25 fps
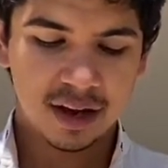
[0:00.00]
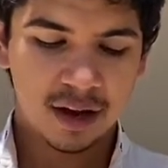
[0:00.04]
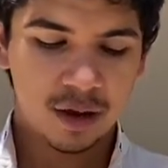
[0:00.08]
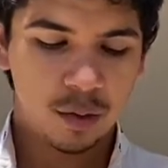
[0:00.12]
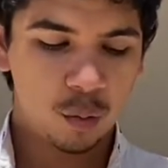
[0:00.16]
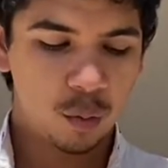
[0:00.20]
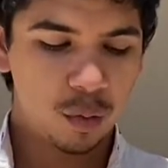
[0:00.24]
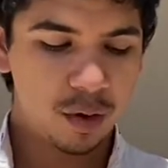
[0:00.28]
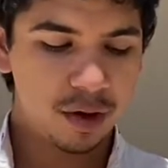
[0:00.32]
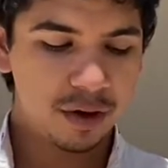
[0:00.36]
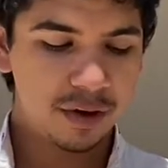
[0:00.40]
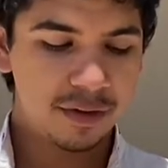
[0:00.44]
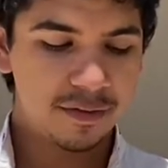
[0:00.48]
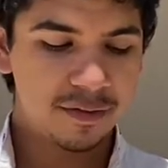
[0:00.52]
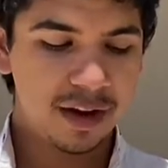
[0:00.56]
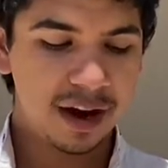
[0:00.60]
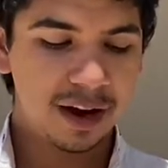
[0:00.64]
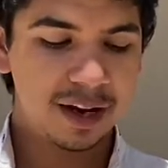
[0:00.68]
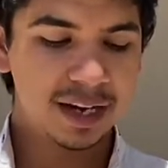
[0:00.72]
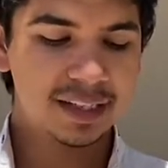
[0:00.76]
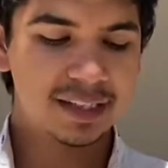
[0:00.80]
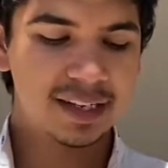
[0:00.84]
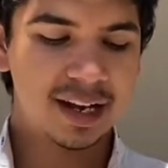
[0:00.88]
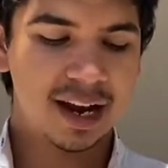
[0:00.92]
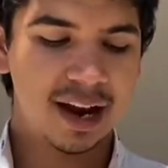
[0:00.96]
We were
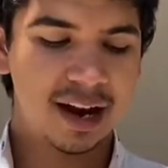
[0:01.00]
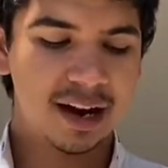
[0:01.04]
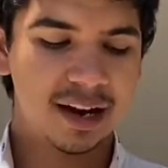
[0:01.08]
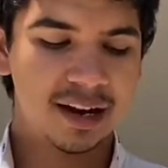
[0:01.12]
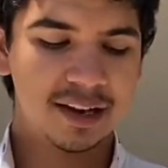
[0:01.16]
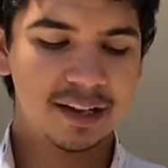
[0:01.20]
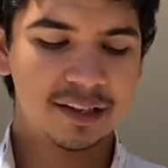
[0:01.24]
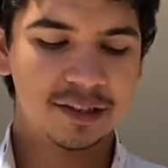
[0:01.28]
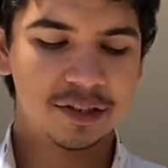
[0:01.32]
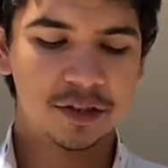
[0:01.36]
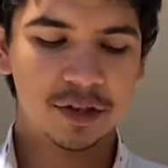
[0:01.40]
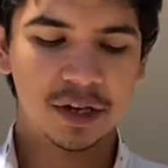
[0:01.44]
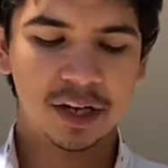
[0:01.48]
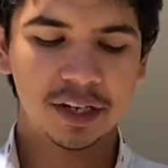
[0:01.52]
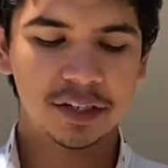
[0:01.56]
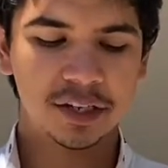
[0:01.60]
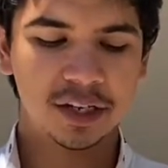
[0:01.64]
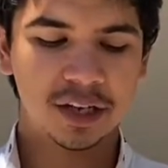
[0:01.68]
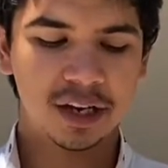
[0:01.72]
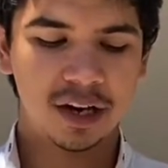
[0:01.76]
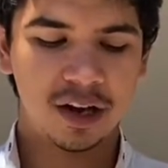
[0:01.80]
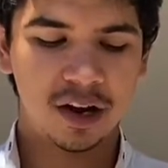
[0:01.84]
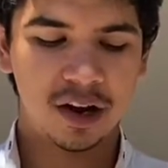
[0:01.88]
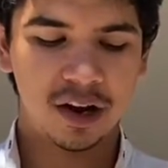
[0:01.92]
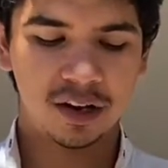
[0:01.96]
very tired and trudging
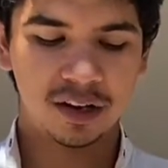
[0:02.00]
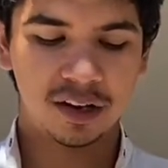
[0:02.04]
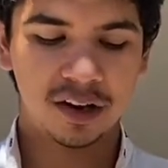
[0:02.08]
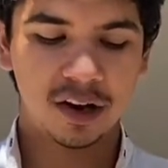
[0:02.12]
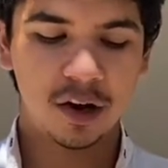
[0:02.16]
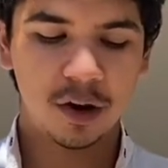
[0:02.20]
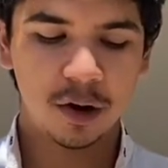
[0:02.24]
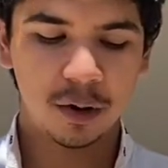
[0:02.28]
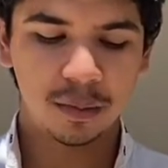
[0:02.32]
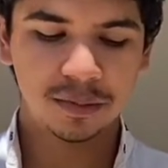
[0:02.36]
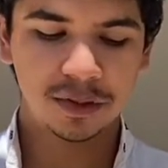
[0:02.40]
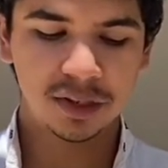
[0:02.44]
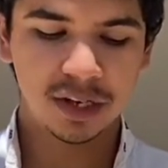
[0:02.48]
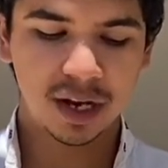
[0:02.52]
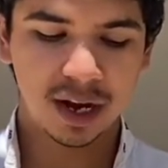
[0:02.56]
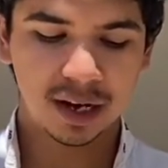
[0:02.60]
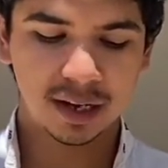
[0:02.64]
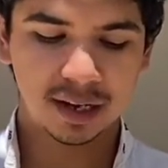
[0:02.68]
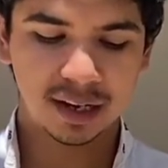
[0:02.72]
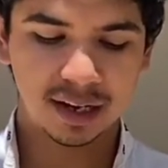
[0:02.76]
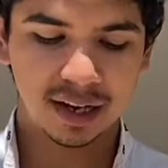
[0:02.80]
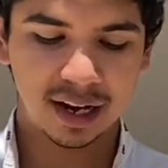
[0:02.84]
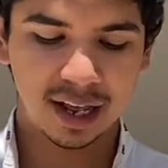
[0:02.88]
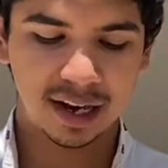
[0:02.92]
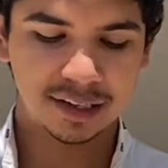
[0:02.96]
along home
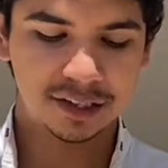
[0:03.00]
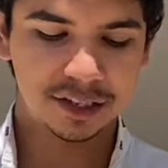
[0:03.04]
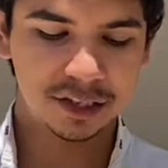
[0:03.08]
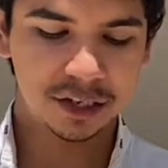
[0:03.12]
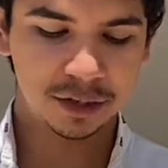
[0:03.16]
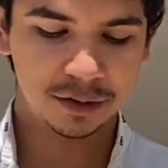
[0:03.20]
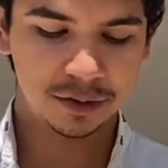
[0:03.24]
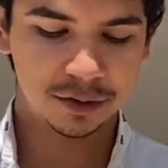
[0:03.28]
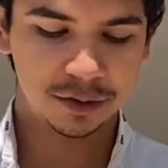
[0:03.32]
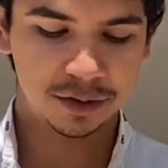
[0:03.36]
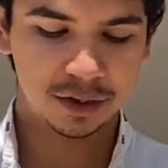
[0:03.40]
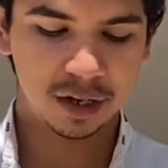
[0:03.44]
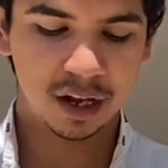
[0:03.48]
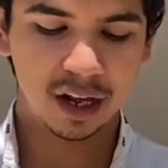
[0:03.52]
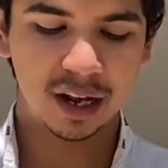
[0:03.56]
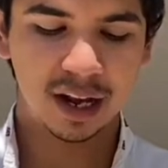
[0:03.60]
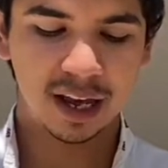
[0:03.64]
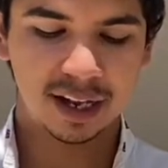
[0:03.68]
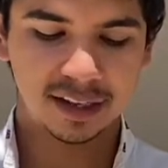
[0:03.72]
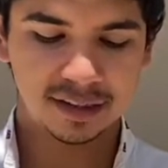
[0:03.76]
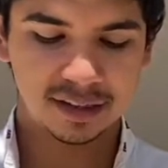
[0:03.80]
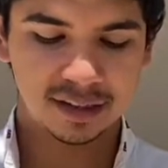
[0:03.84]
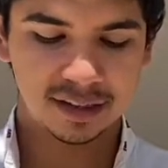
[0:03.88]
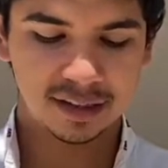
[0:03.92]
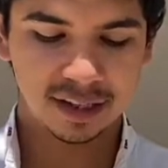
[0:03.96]
talking like children,
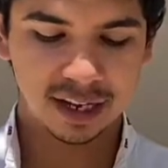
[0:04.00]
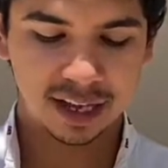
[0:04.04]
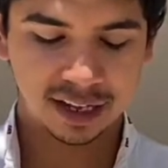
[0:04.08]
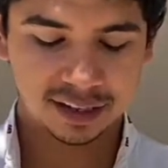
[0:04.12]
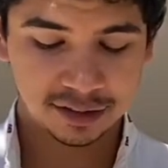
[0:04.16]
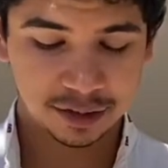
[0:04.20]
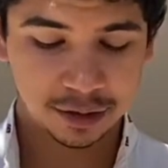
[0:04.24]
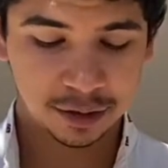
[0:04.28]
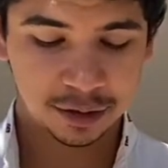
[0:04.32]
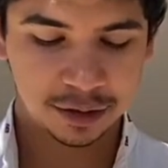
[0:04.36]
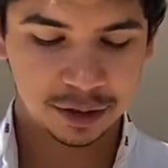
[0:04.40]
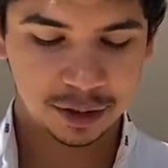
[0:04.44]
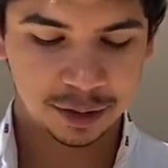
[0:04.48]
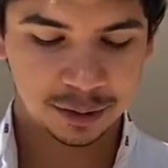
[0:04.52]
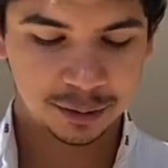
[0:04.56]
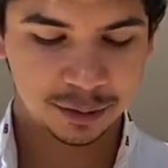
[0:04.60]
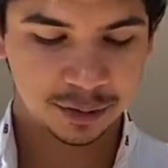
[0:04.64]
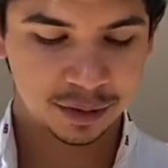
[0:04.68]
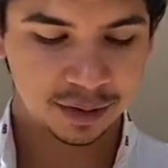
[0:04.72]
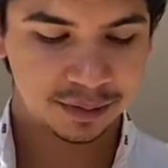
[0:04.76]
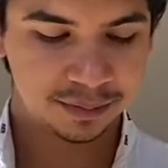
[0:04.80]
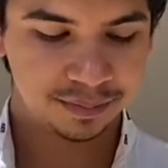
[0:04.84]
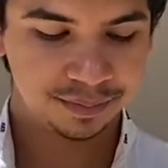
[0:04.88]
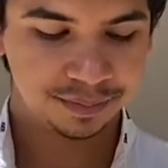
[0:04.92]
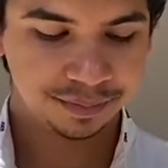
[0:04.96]
like two
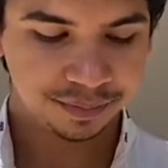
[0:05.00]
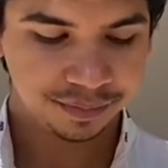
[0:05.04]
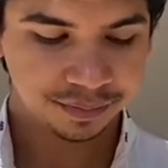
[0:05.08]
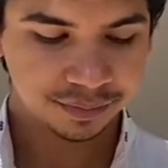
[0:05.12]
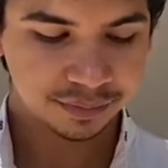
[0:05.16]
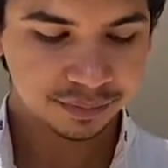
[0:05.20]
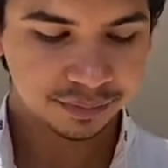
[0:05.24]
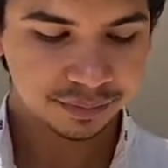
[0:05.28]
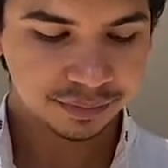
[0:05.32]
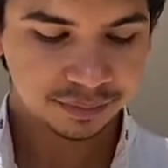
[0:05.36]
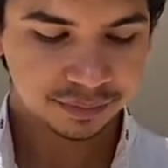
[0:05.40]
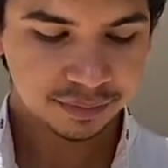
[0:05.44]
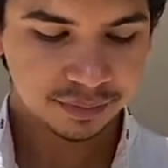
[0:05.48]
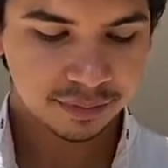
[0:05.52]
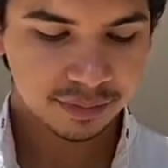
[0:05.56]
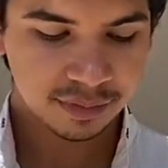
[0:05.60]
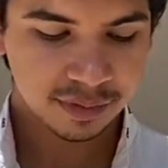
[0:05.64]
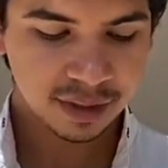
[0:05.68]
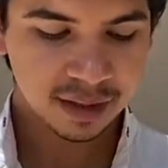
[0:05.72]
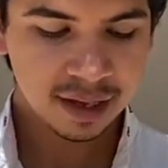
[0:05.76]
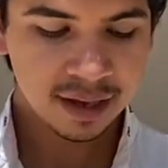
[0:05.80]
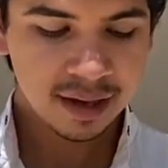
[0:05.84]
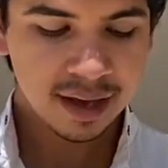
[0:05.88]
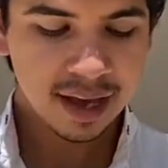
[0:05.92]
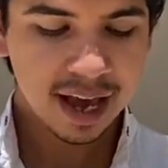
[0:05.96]
children.
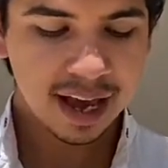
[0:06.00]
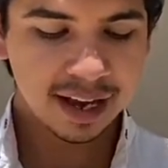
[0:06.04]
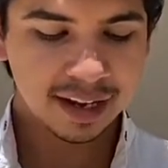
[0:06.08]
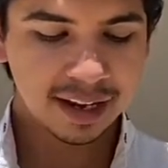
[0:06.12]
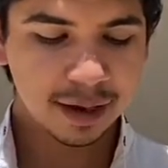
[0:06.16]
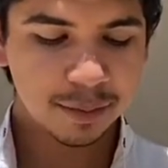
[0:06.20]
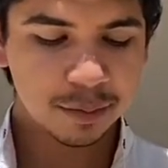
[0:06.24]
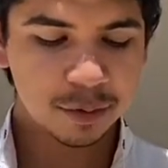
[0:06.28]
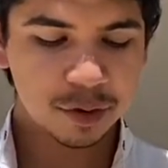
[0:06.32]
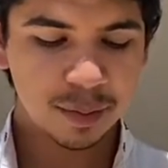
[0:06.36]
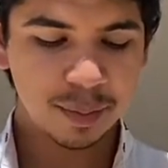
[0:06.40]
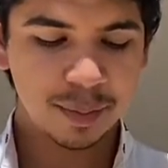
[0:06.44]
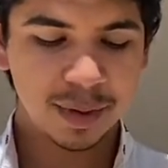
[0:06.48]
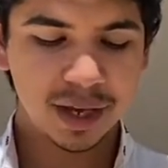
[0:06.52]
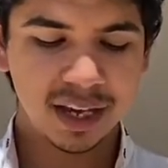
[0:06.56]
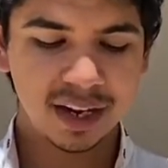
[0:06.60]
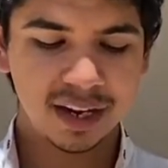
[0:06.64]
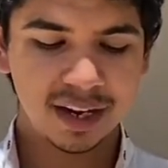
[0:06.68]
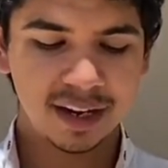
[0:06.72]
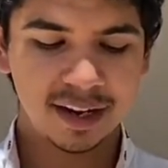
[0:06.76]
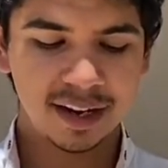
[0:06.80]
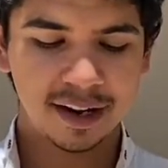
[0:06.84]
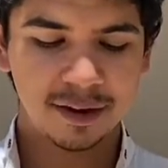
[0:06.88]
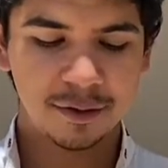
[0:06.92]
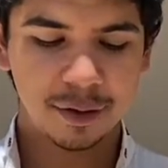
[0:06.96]
I kept repeating
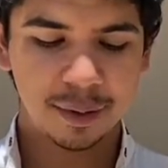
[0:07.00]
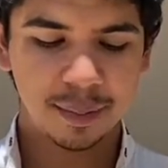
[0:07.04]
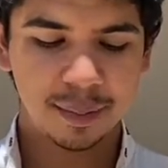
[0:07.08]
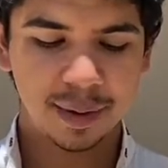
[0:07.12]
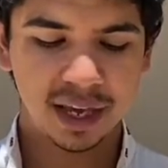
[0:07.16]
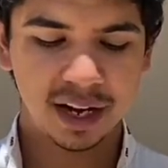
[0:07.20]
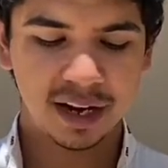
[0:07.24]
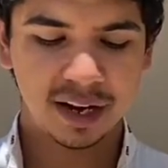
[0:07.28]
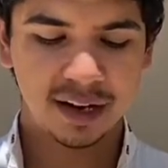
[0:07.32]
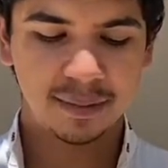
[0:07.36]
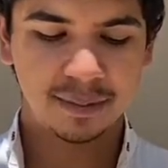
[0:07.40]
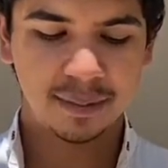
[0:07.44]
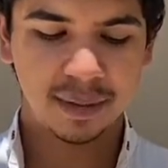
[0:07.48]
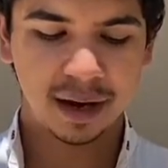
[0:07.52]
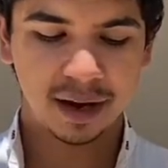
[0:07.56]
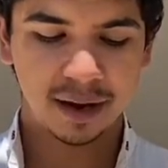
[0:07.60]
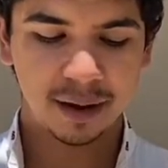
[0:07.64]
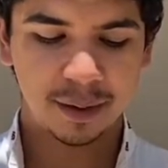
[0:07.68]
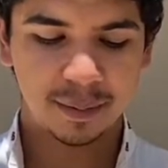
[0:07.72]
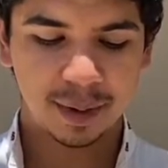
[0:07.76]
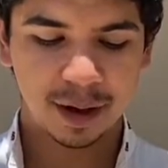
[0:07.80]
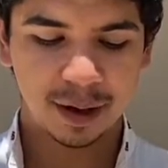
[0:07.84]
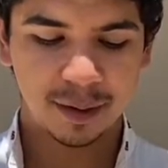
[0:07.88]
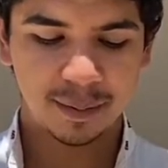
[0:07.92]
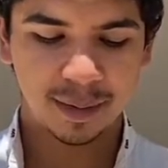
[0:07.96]
and repeating
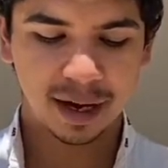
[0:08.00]
about my